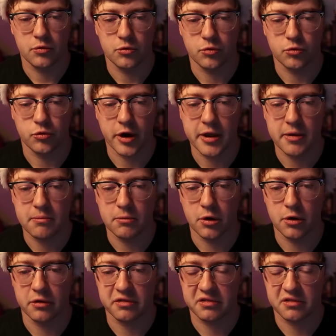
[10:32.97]

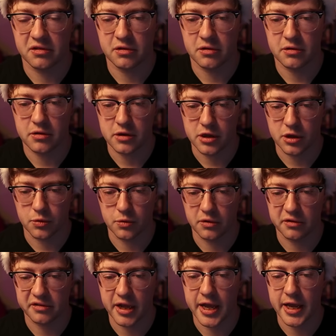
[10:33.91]
Rightmost
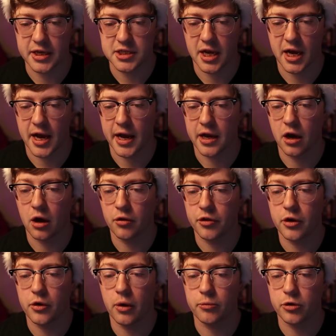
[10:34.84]
equals A to I.
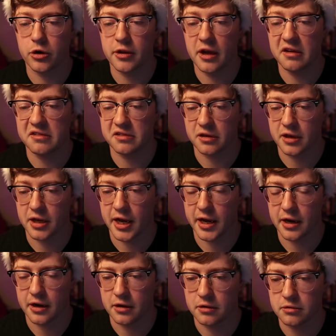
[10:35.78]
Although I'm realizing
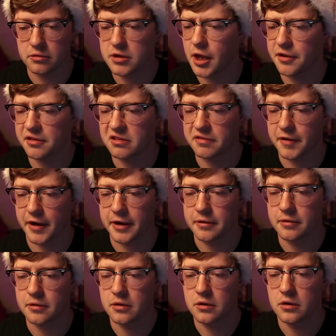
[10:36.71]
now, no, this is
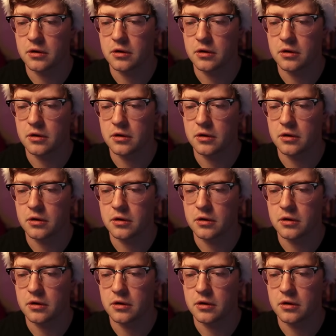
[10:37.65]
fine.